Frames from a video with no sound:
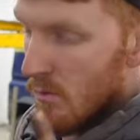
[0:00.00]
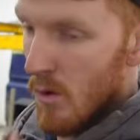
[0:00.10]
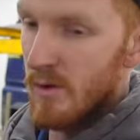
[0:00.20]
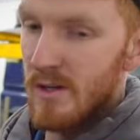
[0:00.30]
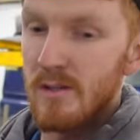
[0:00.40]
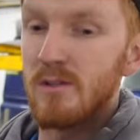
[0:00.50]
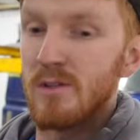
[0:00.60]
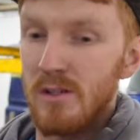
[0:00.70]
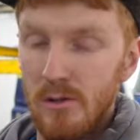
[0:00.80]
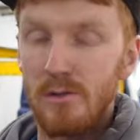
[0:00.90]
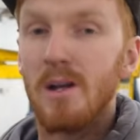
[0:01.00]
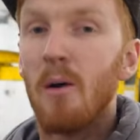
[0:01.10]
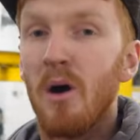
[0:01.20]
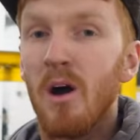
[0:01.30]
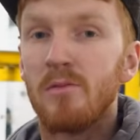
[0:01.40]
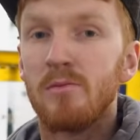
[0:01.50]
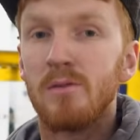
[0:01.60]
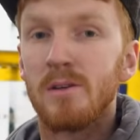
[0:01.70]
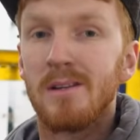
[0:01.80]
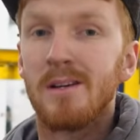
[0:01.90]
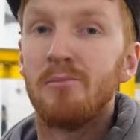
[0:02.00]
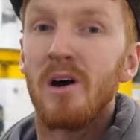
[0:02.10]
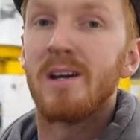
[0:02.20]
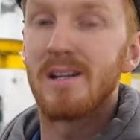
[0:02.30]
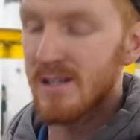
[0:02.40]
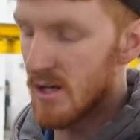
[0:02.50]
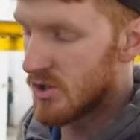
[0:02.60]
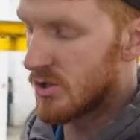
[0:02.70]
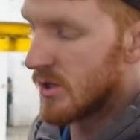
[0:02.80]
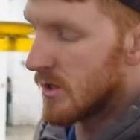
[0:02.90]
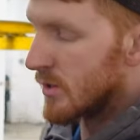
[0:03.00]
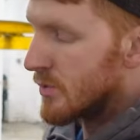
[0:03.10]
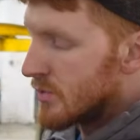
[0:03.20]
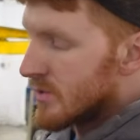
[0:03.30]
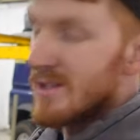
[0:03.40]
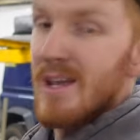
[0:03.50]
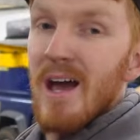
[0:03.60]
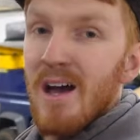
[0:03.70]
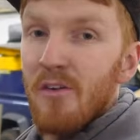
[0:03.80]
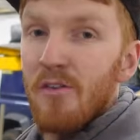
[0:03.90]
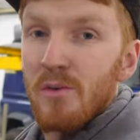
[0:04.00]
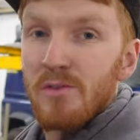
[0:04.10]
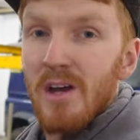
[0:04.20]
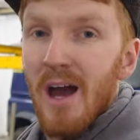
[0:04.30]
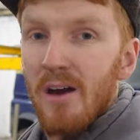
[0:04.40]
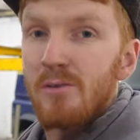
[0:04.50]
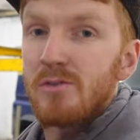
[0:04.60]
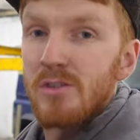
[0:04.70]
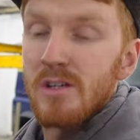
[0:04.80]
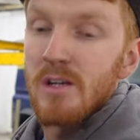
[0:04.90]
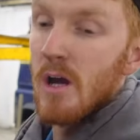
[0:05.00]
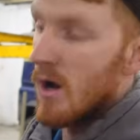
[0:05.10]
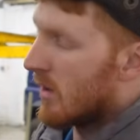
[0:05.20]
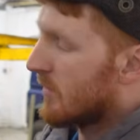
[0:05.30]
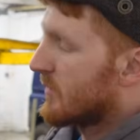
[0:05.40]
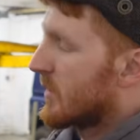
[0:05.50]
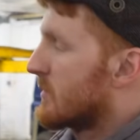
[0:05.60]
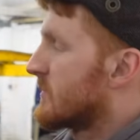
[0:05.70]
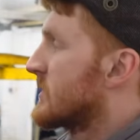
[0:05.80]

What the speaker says: What we need to do is lose that pipe completely, and by extension lose the air filter housing off the top of